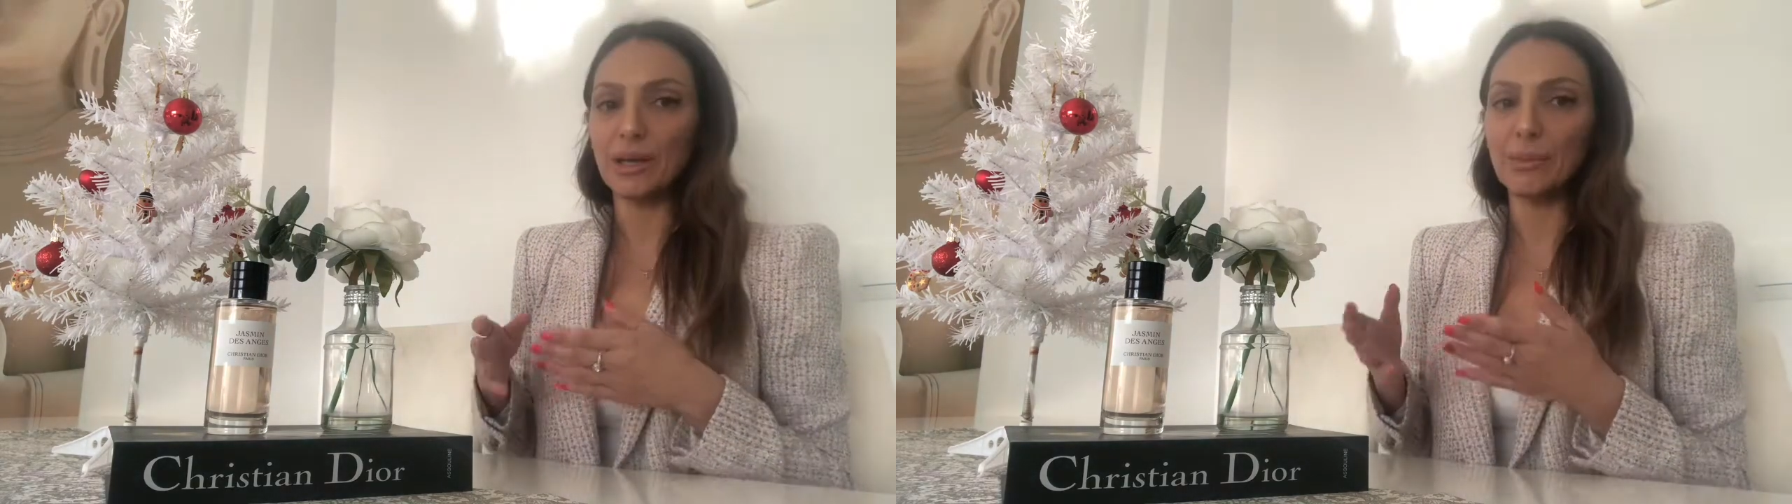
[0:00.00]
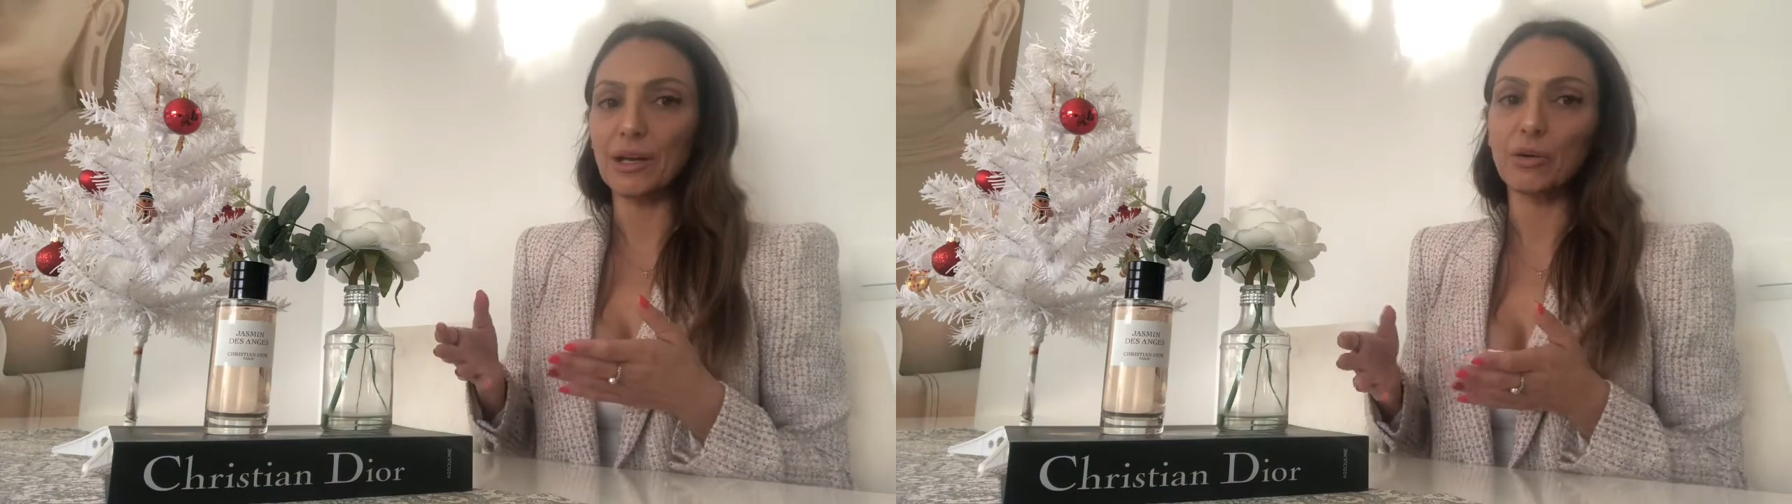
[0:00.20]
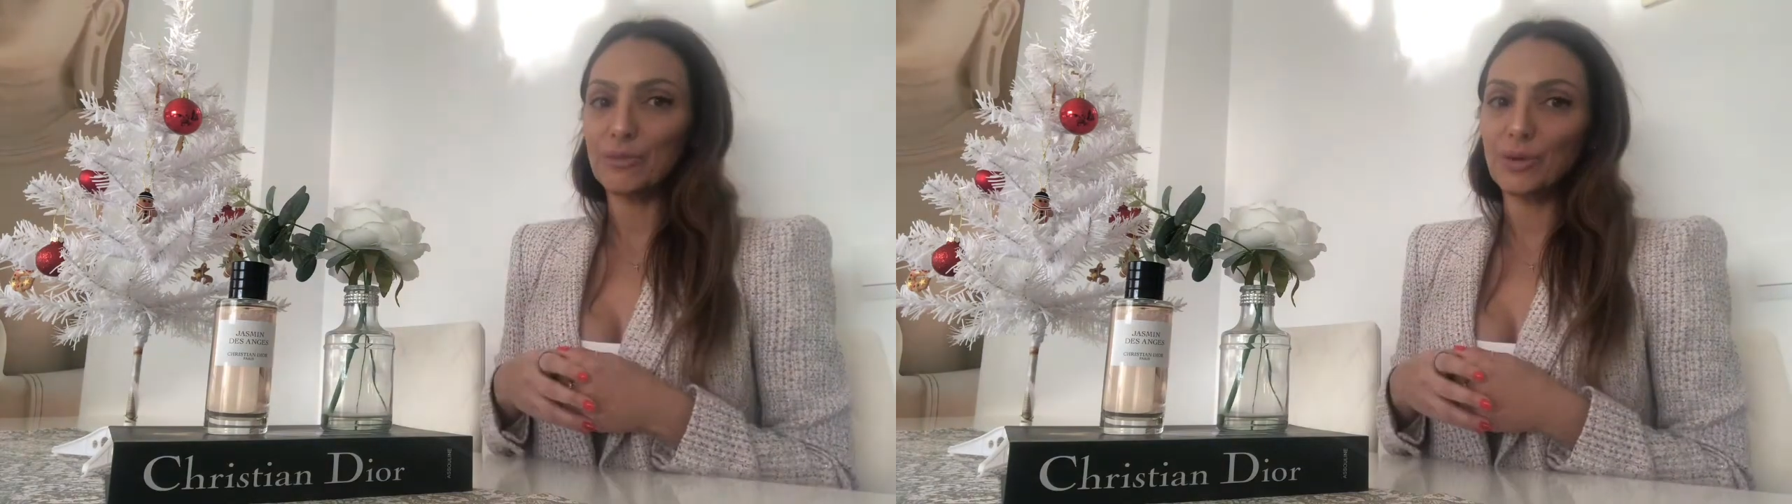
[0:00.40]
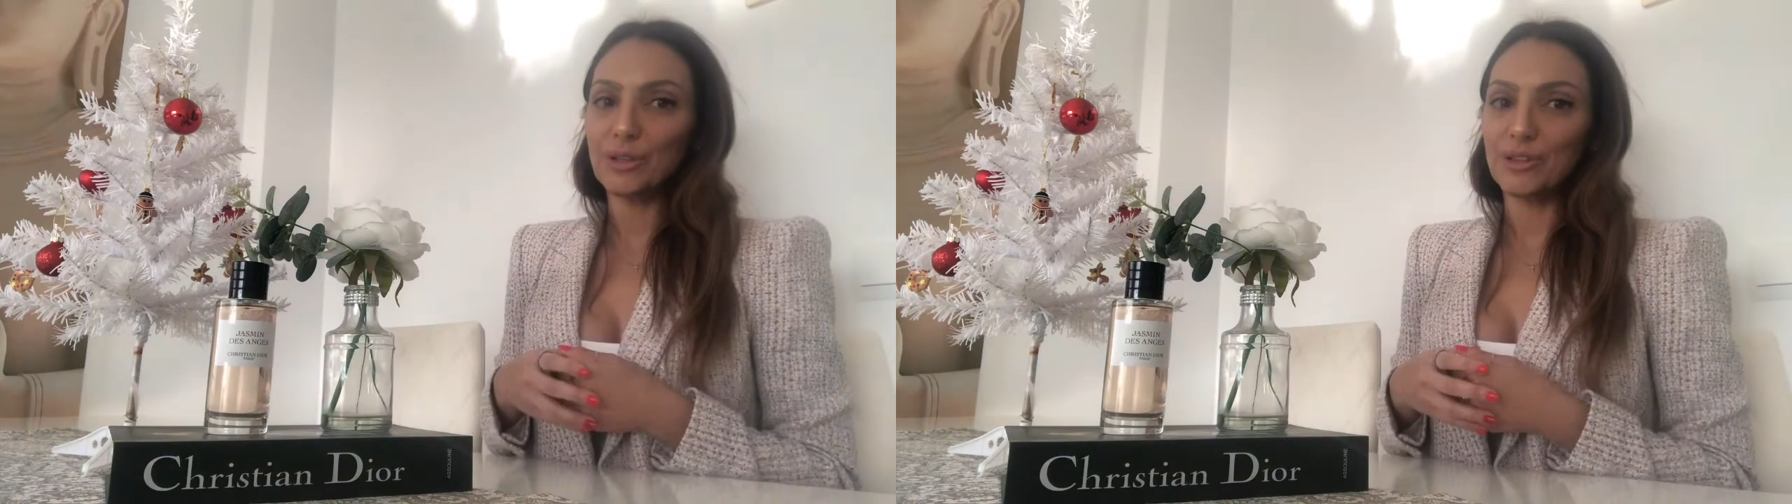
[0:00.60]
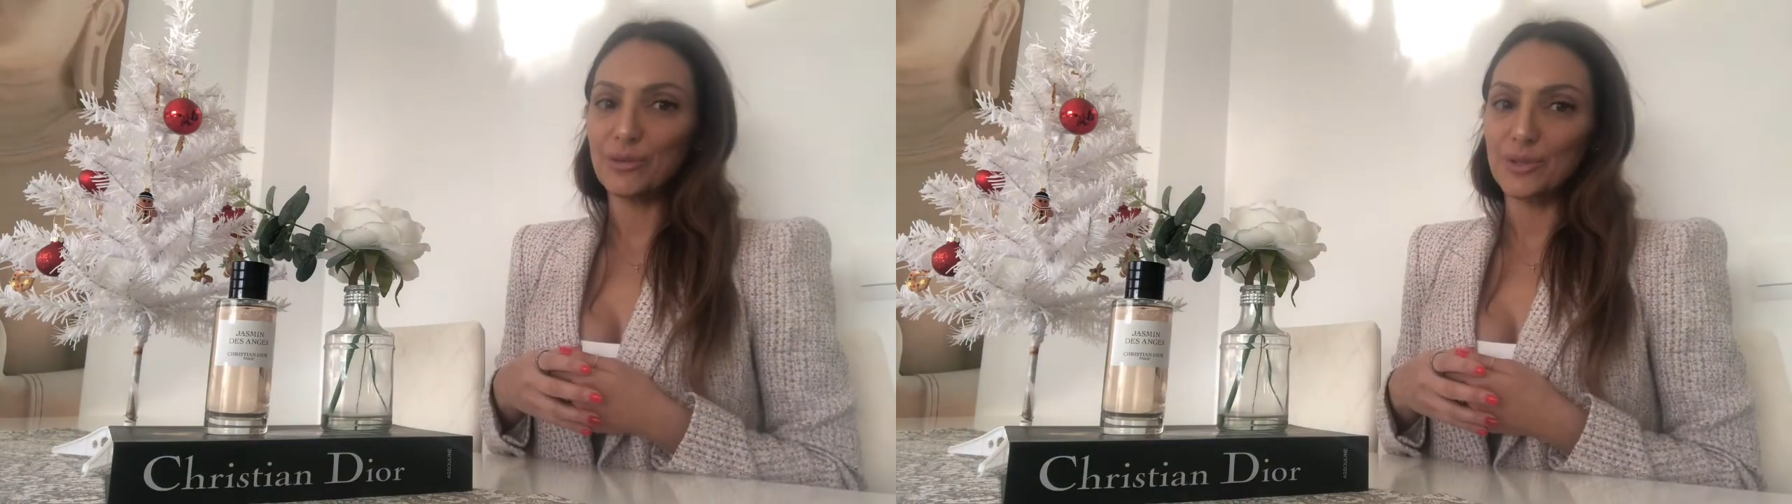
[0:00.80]
a man or
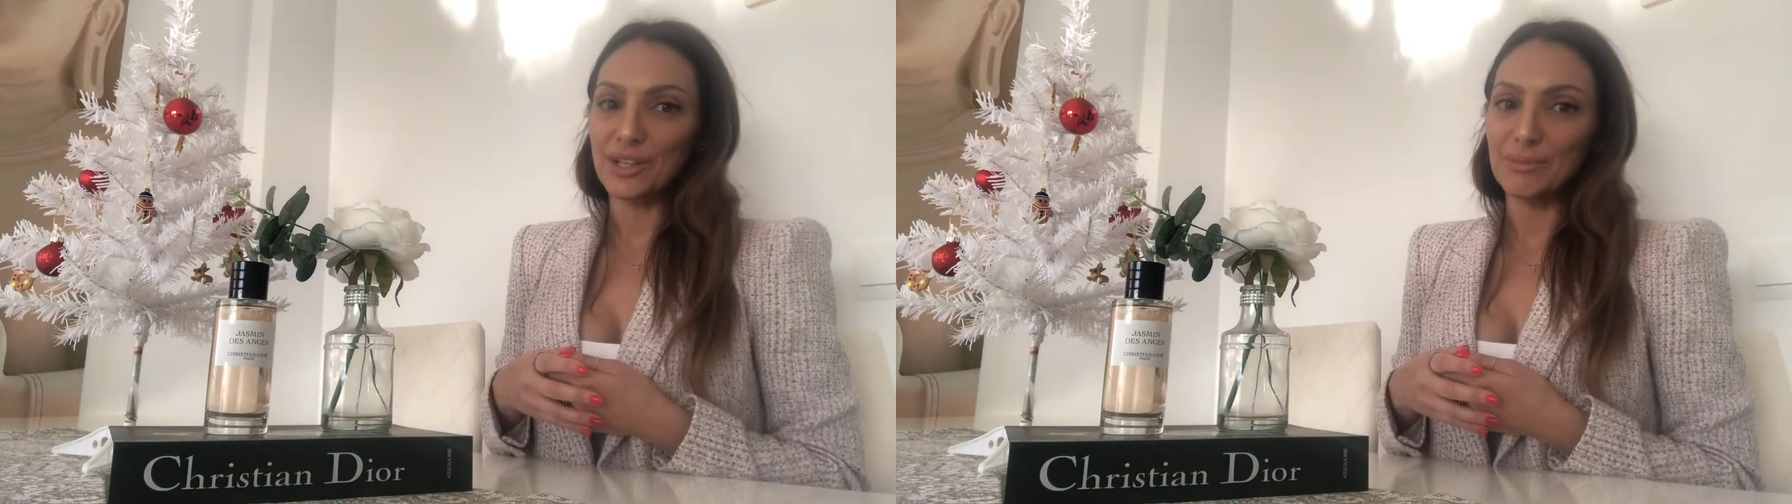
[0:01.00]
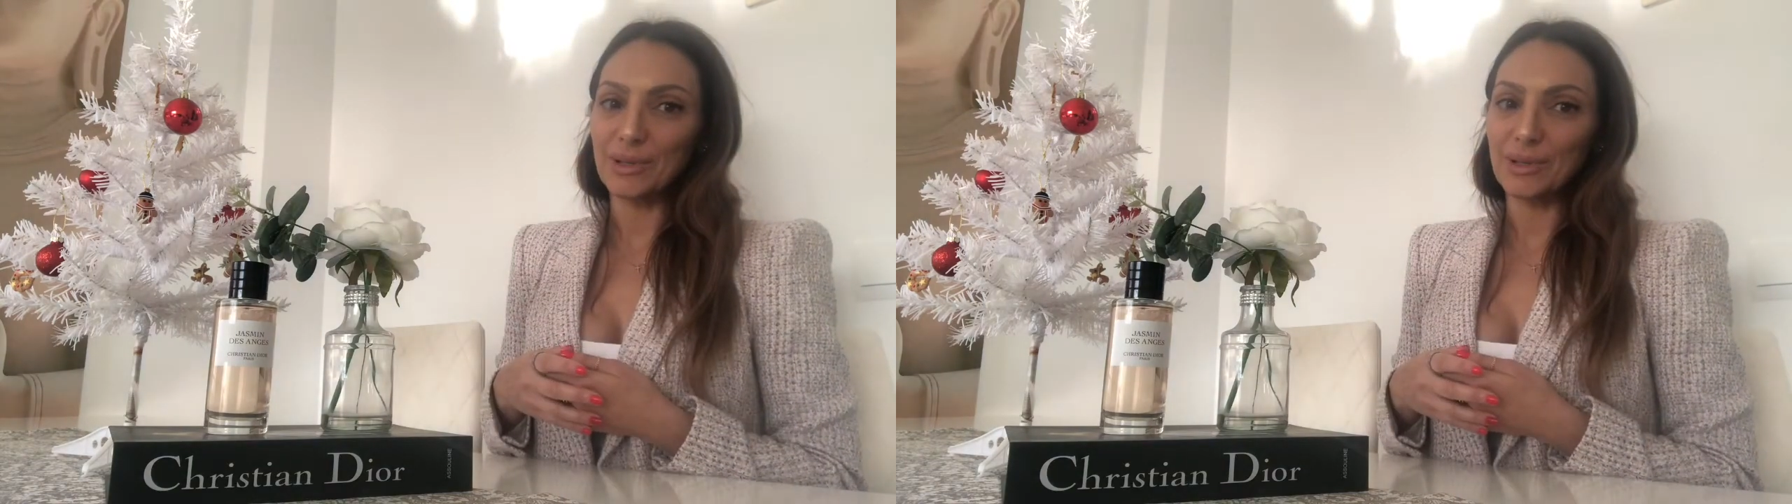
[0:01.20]
if I was gonna